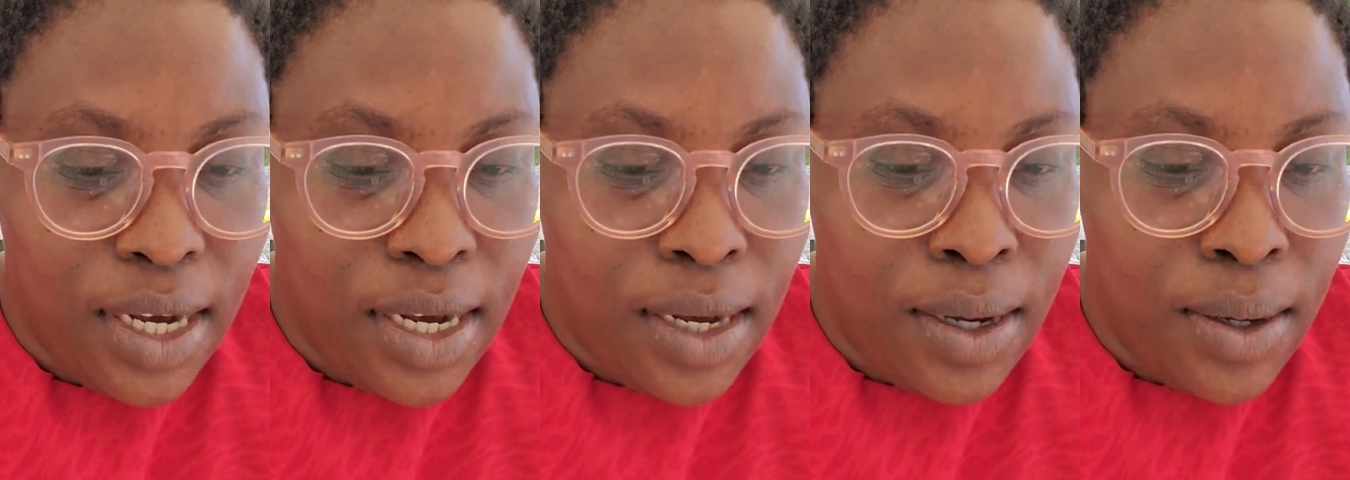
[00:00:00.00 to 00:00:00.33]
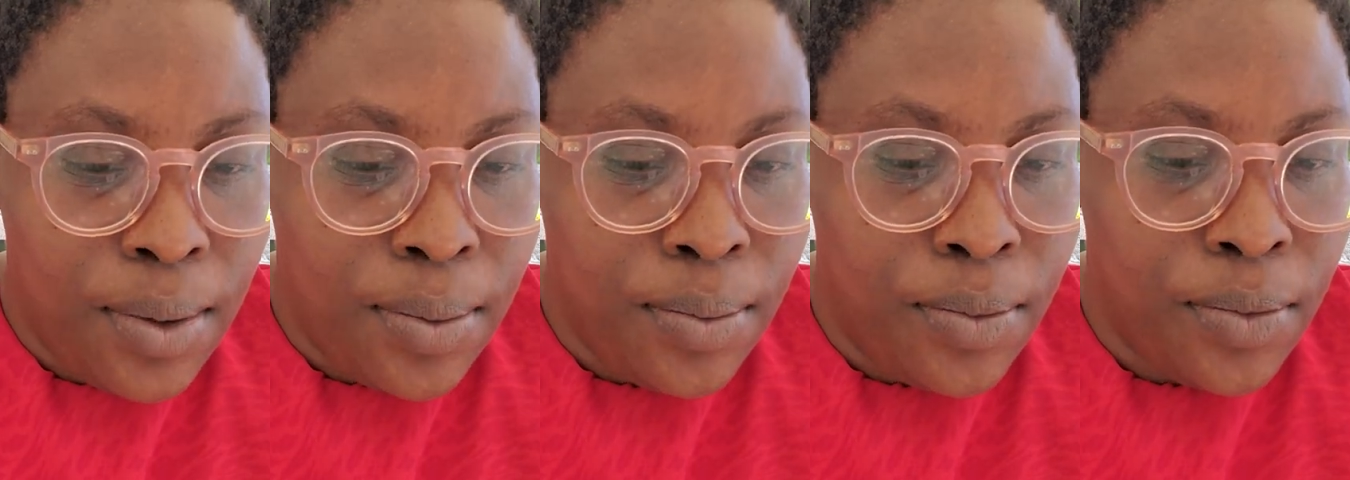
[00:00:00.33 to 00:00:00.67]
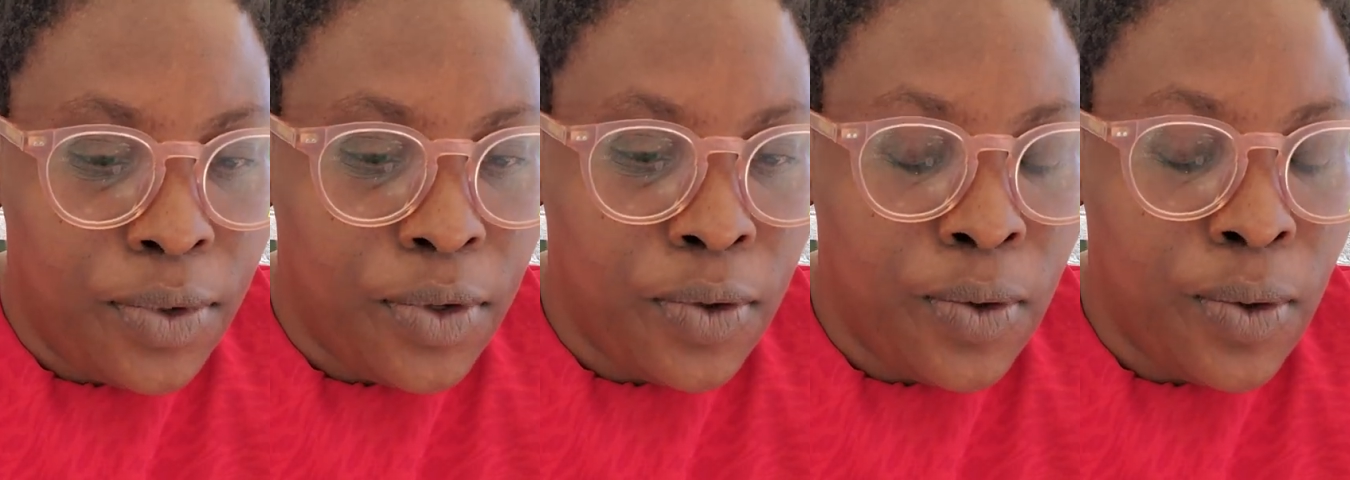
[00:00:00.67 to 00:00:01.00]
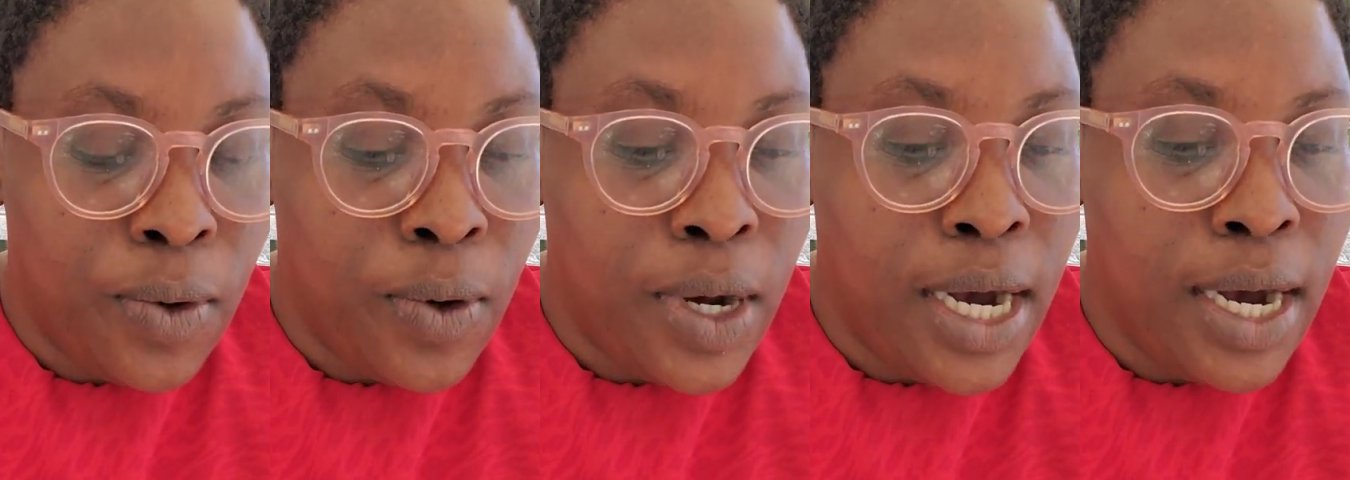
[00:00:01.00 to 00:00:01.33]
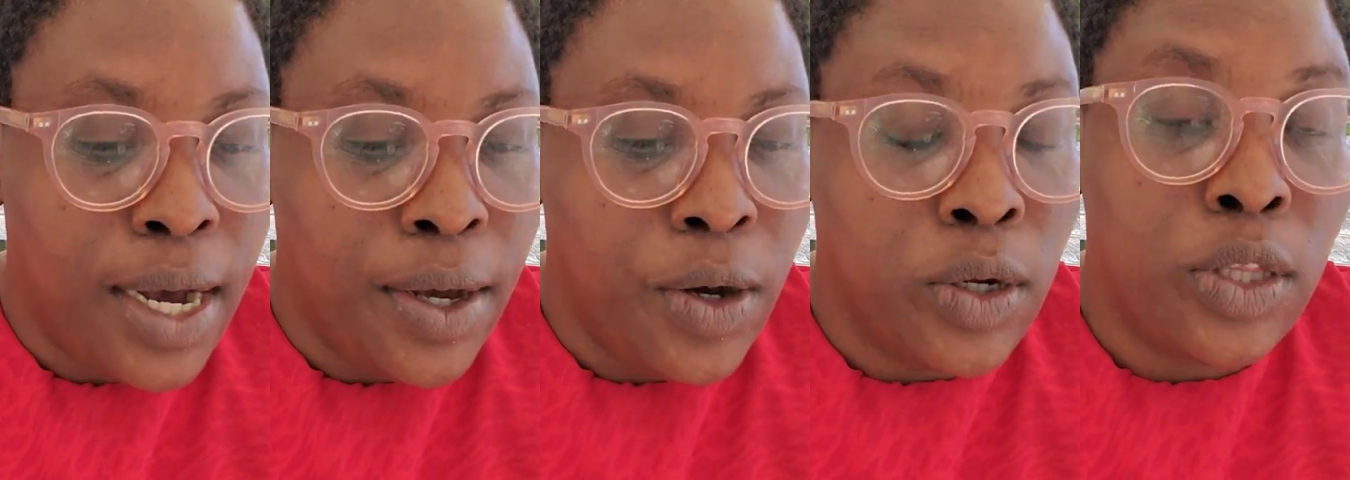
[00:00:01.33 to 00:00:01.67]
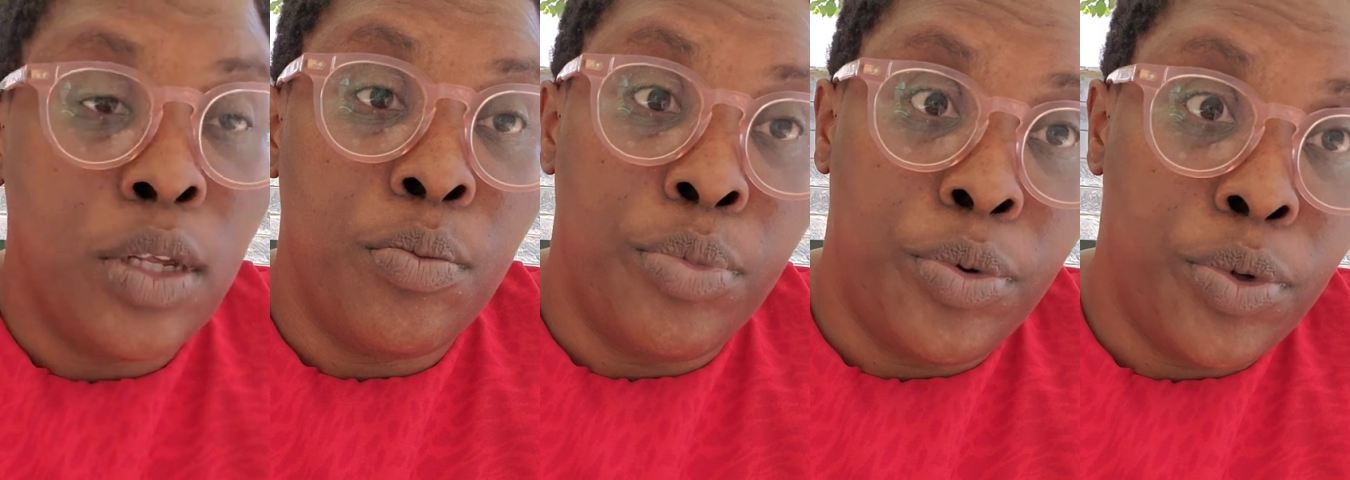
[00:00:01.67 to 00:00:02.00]
So how I
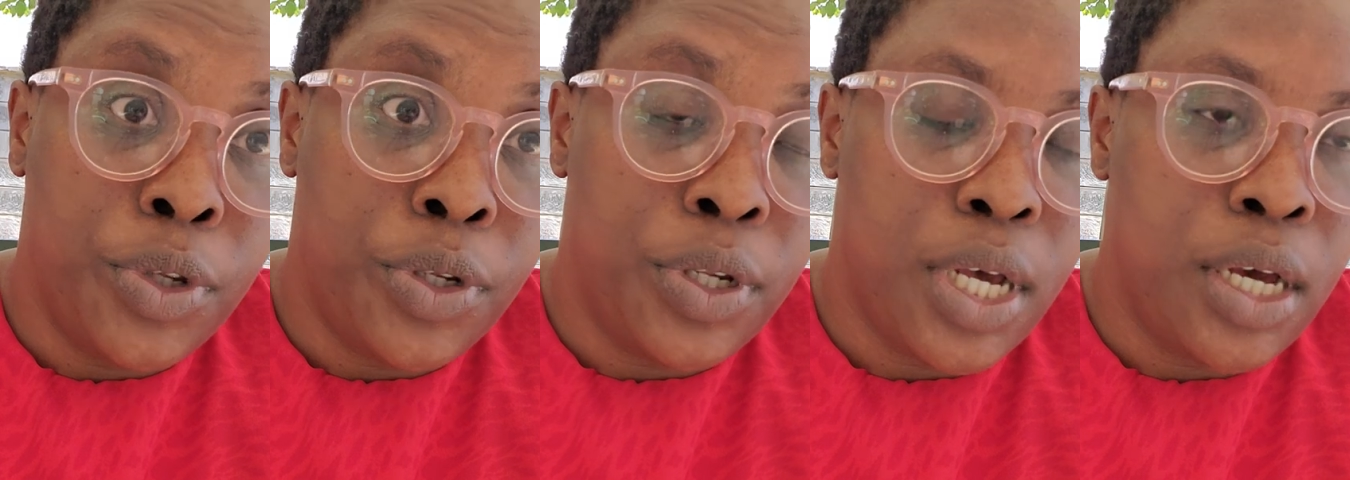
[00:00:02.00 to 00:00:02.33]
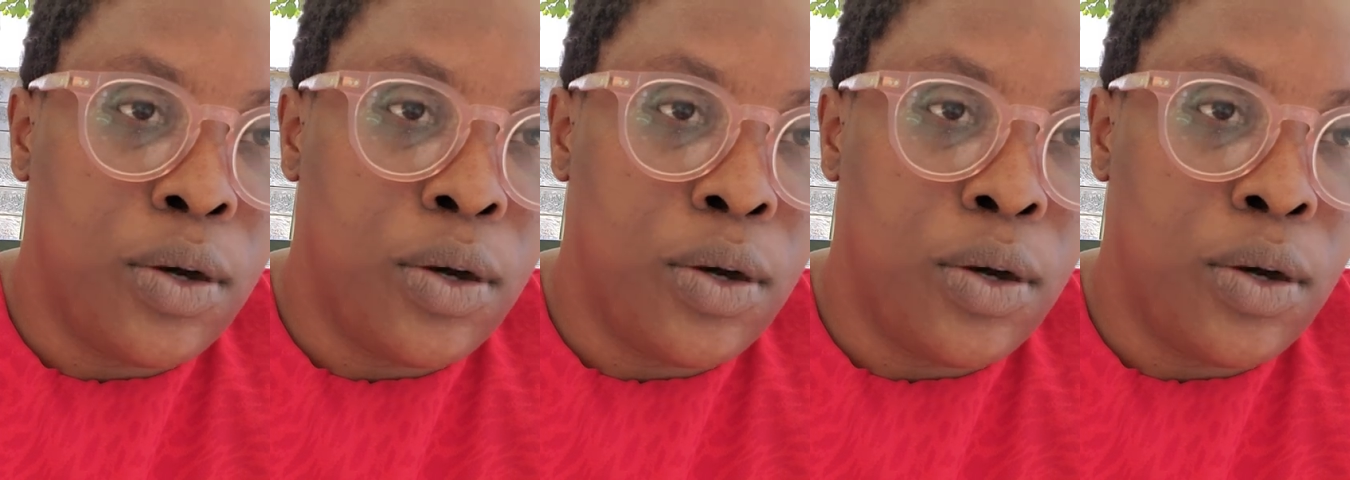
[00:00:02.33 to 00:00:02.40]
got the boot,